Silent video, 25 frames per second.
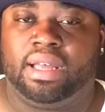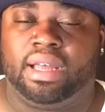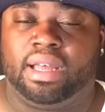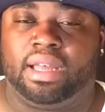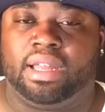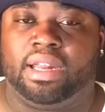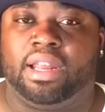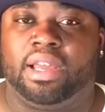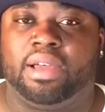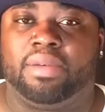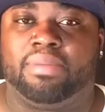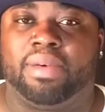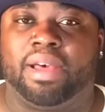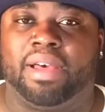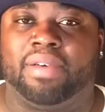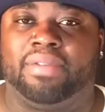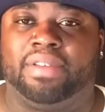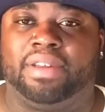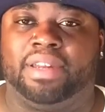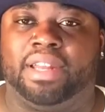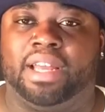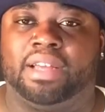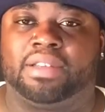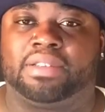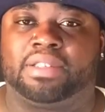And now I'm
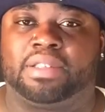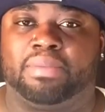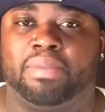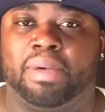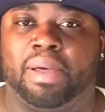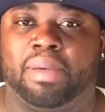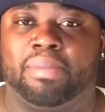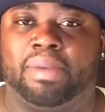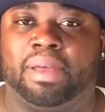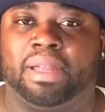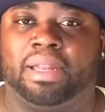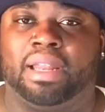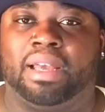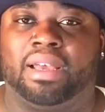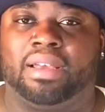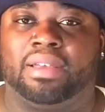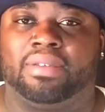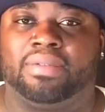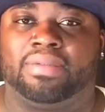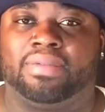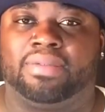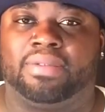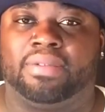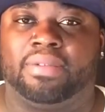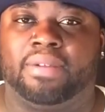having doubts about my
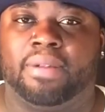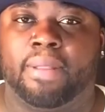life.